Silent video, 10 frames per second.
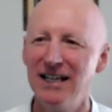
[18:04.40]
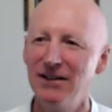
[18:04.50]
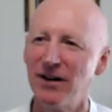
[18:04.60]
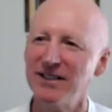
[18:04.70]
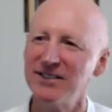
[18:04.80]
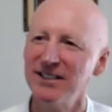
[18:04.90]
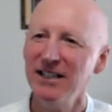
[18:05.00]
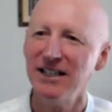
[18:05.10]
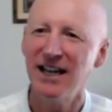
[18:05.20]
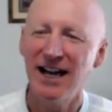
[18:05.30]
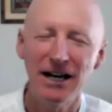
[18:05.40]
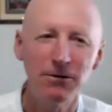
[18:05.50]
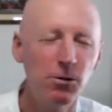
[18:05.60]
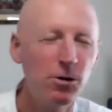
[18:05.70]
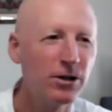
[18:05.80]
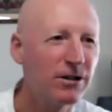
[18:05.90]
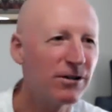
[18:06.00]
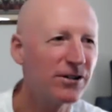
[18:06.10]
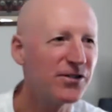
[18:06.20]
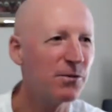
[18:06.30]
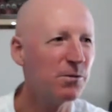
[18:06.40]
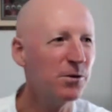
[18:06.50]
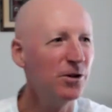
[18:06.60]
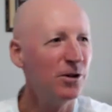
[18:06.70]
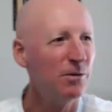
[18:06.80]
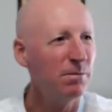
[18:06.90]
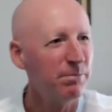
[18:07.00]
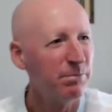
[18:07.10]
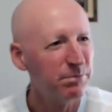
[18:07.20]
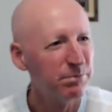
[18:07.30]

If I see a cat walk across the room,